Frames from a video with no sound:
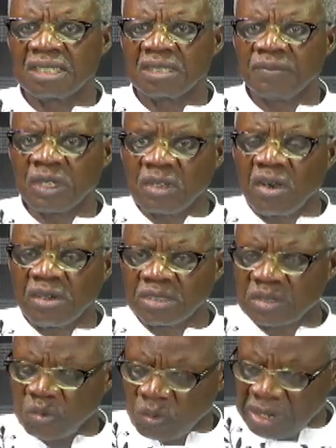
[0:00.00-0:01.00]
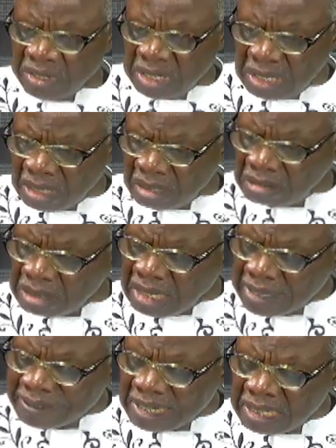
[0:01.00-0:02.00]
because when ye
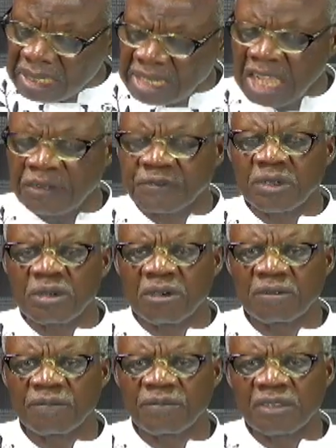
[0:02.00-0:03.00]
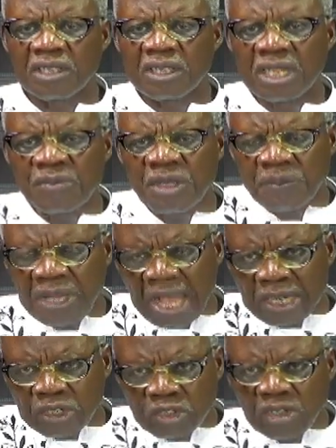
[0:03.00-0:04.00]
that during in every hole now be
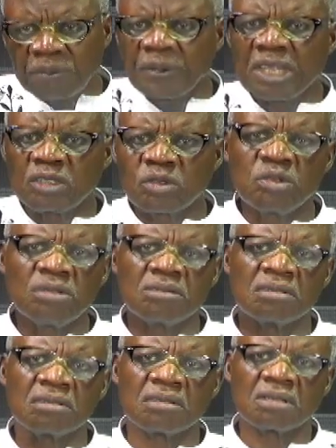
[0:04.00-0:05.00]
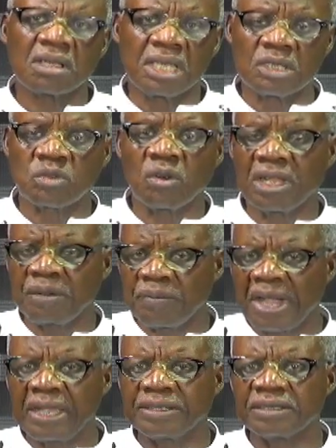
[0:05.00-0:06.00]
a drop into his or her
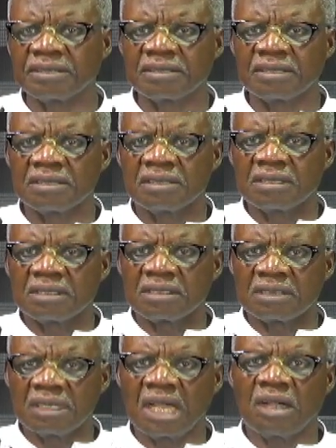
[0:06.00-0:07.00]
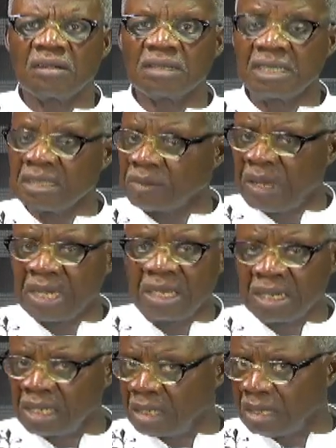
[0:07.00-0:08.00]
mind. Now, just
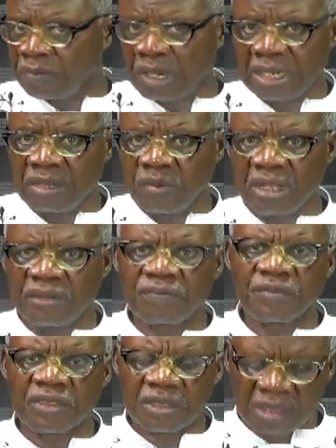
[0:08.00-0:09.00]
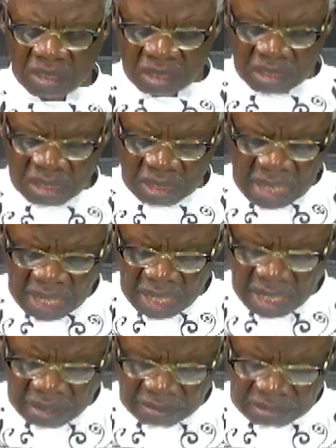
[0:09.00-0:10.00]
by the way,
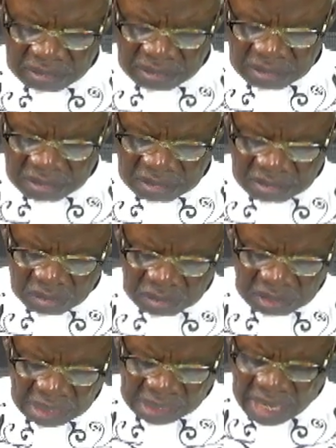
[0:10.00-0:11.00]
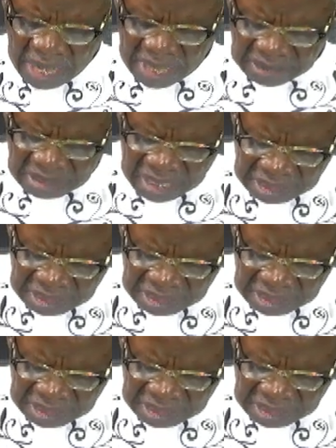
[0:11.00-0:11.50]
now, Isaiah